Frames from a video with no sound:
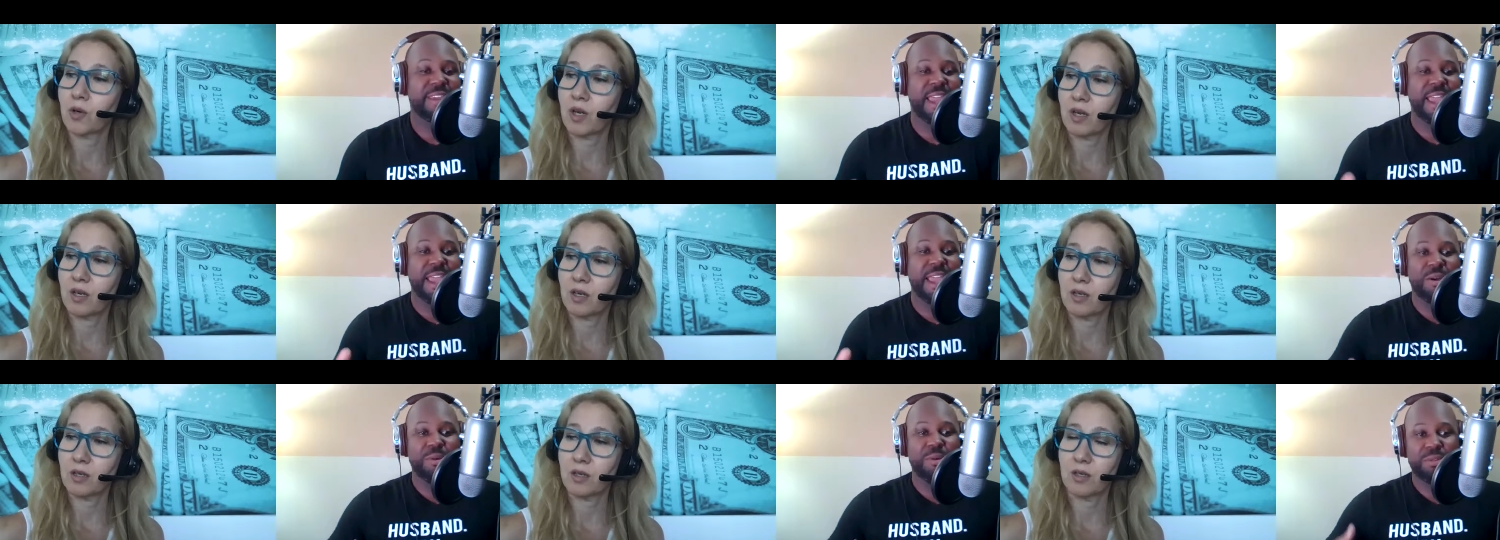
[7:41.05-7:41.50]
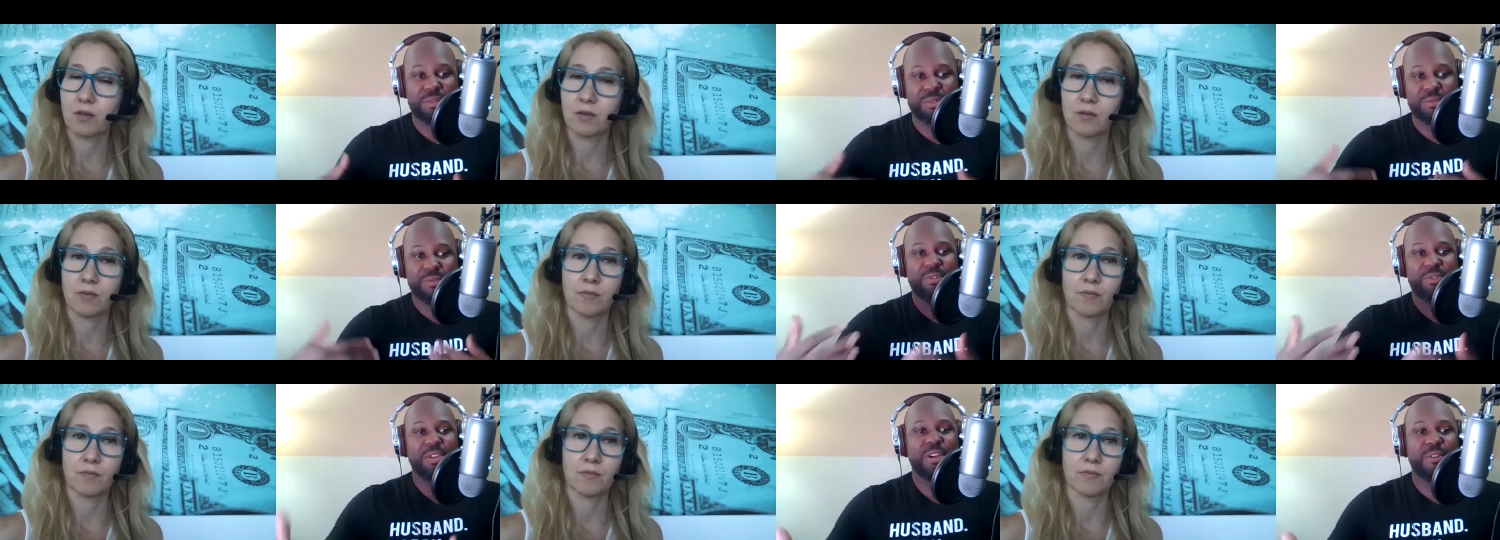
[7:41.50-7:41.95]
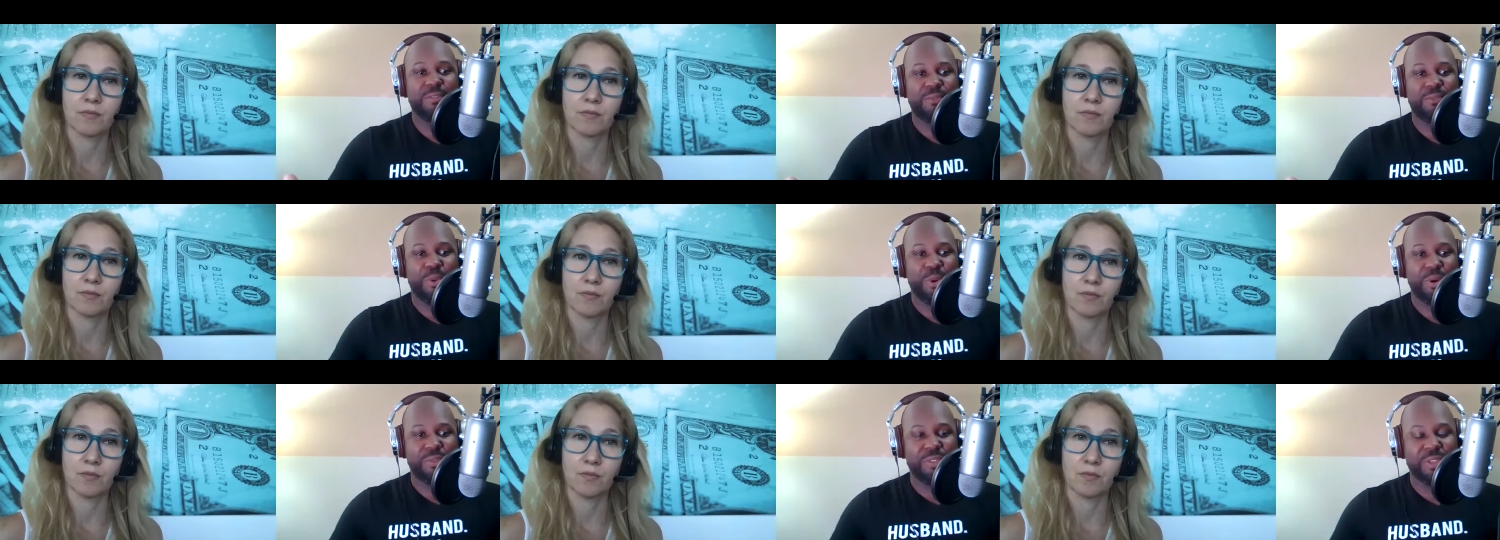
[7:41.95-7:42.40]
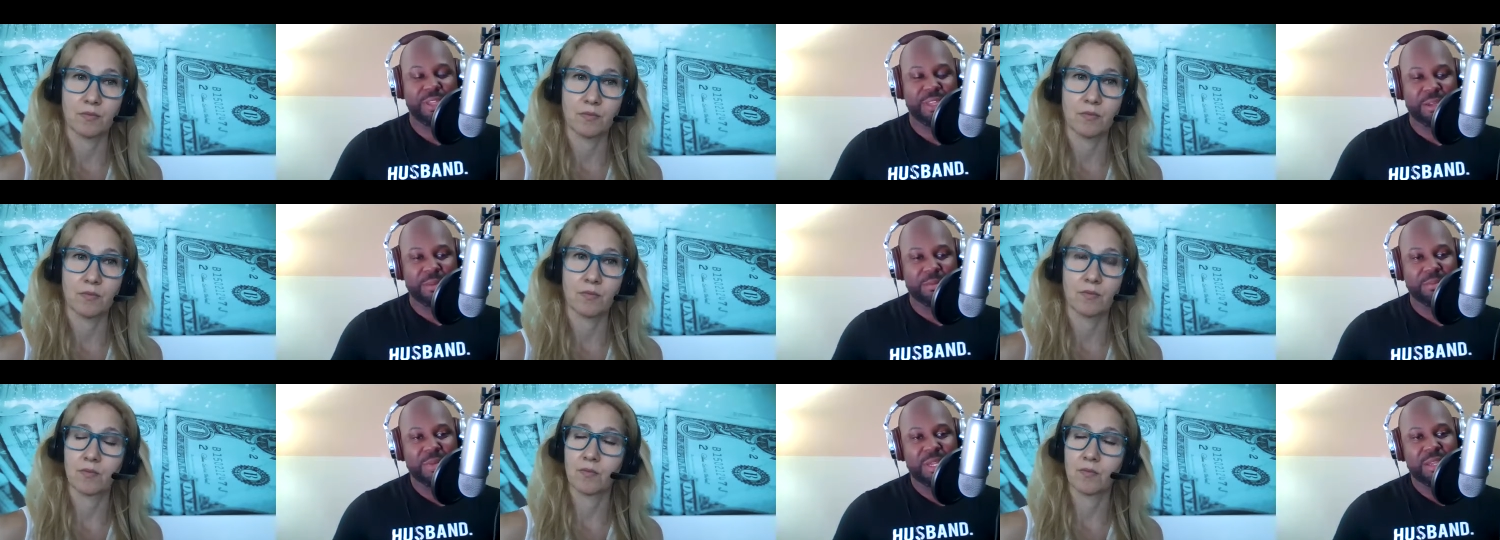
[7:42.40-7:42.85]
Speaker 1: count you know for
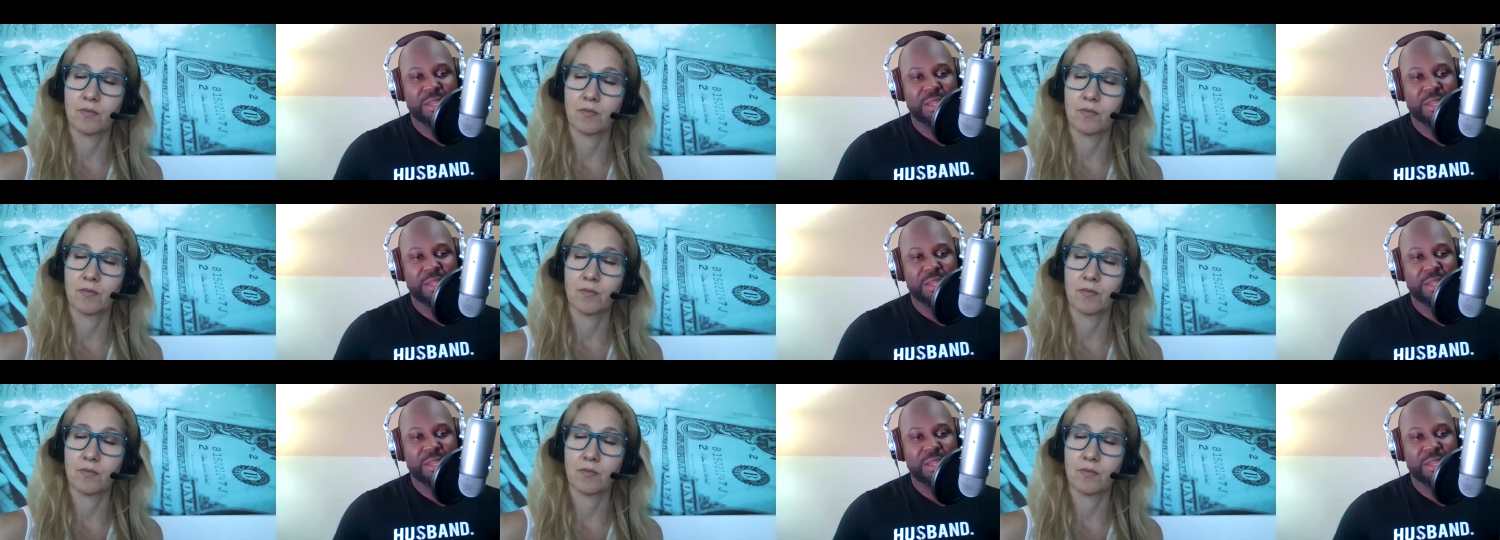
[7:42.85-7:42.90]
them.